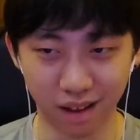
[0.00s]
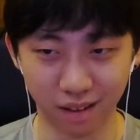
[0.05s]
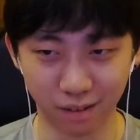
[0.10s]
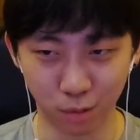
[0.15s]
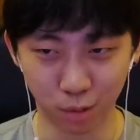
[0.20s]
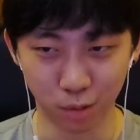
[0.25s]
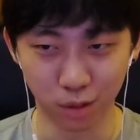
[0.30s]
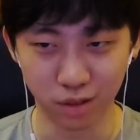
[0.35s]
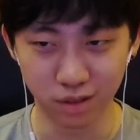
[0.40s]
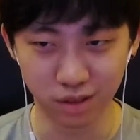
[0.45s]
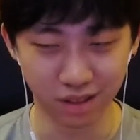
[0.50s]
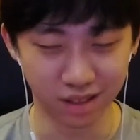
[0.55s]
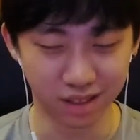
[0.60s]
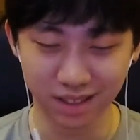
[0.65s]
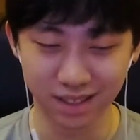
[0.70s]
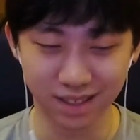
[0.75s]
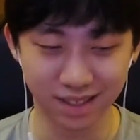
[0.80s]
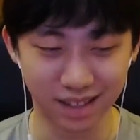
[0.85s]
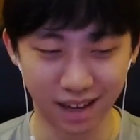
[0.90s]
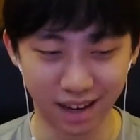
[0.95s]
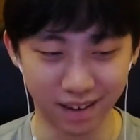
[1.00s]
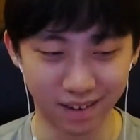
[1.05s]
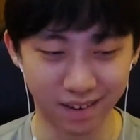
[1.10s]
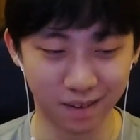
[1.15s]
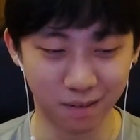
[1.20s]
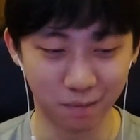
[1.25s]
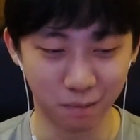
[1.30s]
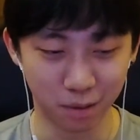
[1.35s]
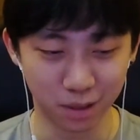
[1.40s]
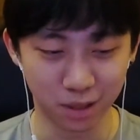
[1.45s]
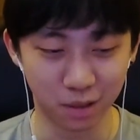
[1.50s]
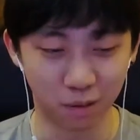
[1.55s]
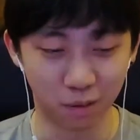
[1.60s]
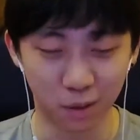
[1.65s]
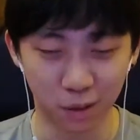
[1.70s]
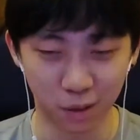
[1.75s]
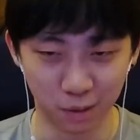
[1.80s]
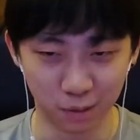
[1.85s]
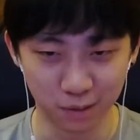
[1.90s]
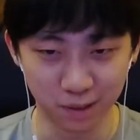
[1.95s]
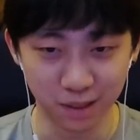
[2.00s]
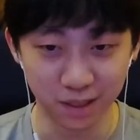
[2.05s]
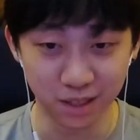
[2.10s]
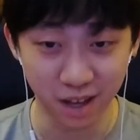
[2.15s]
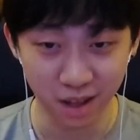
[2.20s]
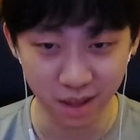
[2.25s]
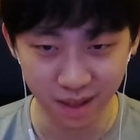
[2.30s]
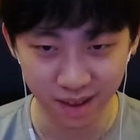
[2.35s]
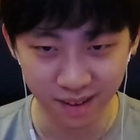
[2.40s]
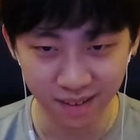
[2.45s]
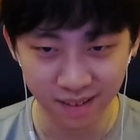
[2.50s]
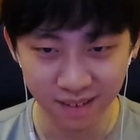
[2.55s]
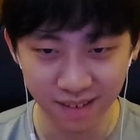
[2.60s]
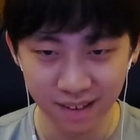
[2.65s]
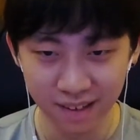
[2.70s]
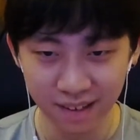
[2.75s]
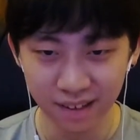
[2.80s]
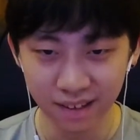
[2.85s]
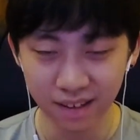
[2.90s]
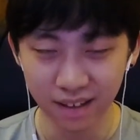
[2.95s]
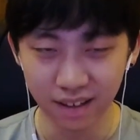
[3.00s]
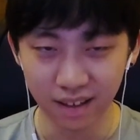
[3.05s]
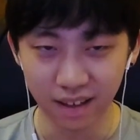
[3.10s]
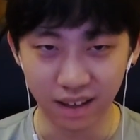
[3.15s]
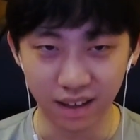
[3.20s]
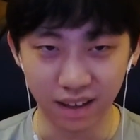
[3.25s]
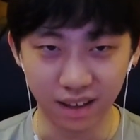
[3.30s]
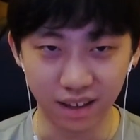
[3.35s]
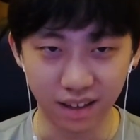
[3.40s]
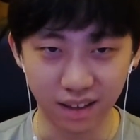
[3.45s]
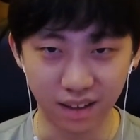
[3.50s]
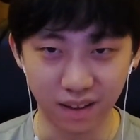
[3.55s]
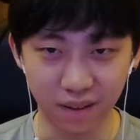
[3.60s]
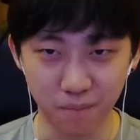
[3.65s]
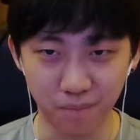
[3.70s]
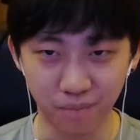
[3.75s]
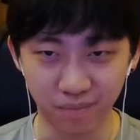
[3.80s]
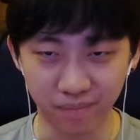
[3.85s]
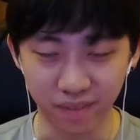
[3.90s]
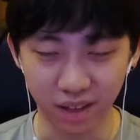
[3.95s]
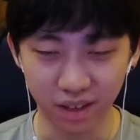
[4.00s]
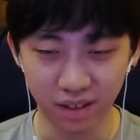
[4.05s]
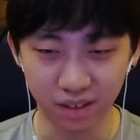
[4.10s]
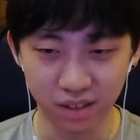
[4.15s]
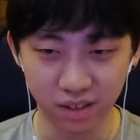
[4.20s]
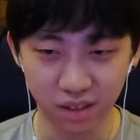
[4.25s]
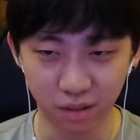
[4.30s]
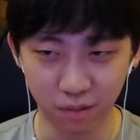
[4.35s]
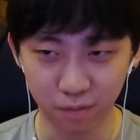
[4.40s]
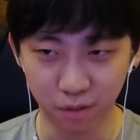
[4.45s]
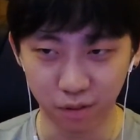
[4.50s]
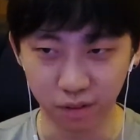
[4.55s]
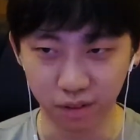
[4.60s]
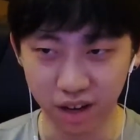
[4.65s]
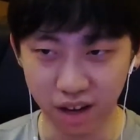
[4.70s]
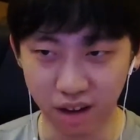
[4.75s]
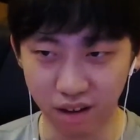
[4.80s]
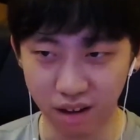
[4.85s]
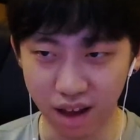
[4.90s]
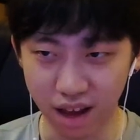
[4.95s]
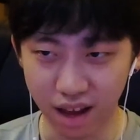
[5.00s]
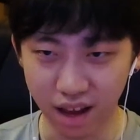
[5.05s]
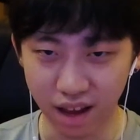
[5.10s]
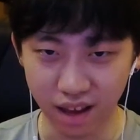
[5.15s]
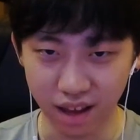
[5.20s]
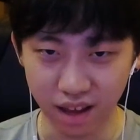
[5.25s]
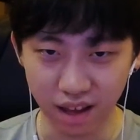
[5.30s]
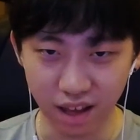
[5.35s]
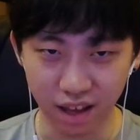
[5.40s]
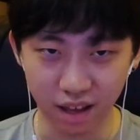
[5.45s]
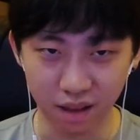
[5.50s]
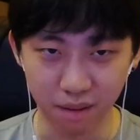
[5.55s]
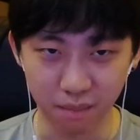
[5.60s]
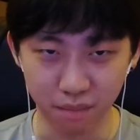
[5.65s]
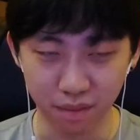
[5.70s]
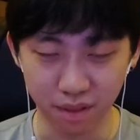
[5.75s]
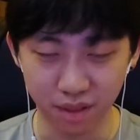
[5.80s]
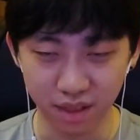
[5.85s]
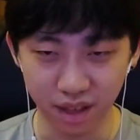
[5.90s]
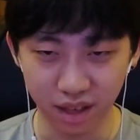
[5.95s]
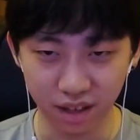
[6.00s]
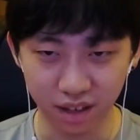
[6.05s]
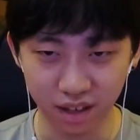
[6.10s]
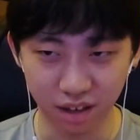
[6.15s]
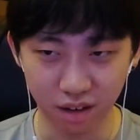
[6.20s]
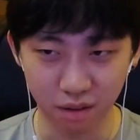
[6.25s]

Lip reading: Twitch, it's like we're so close to each other. And so for now, I am thinking